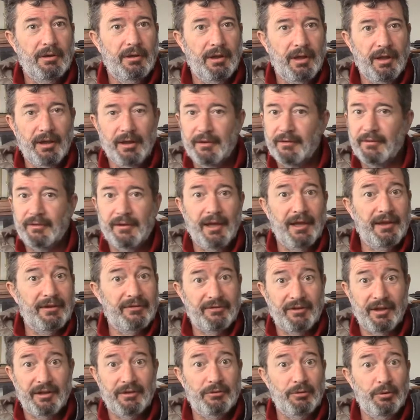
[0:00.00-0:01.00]

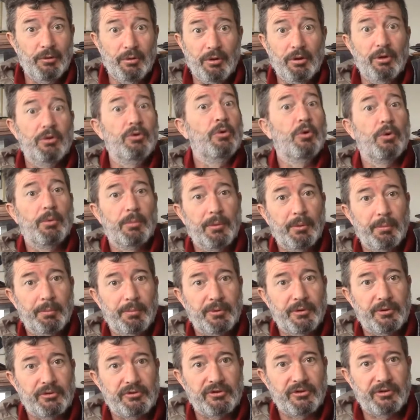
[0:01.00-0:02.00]
as they do in a normal
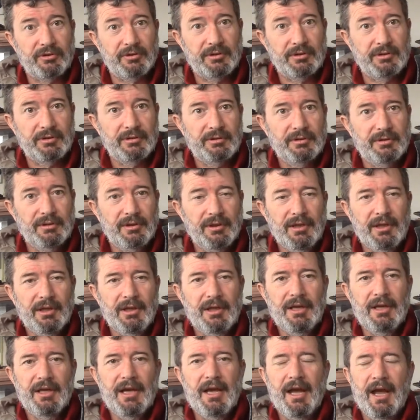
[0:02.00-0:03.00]
person.
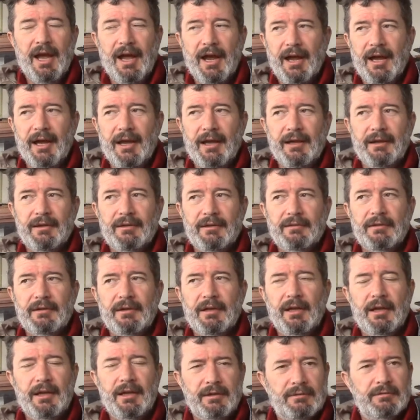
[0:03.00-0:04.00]
And
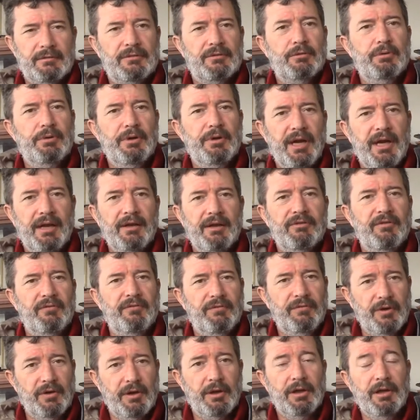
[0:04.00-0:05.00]
it creates a
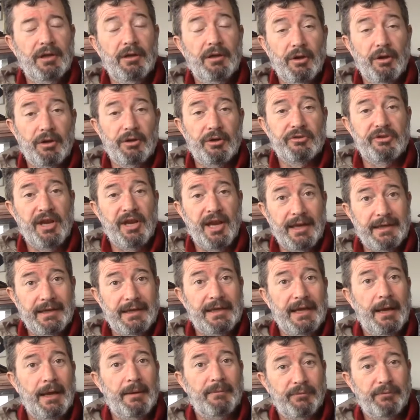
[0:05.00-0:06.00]
very large
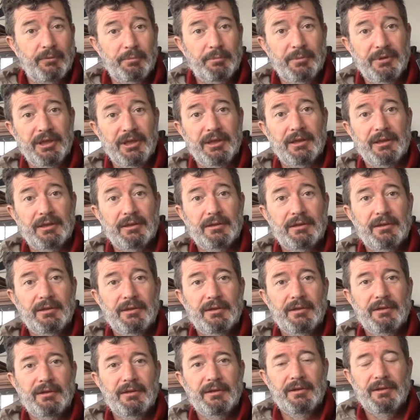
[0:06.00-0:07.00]
handicap for me.
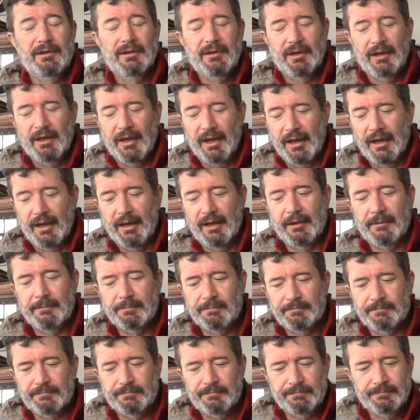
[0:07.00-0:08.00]

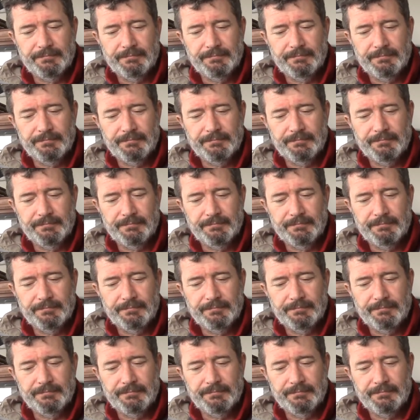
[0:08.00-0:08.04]
And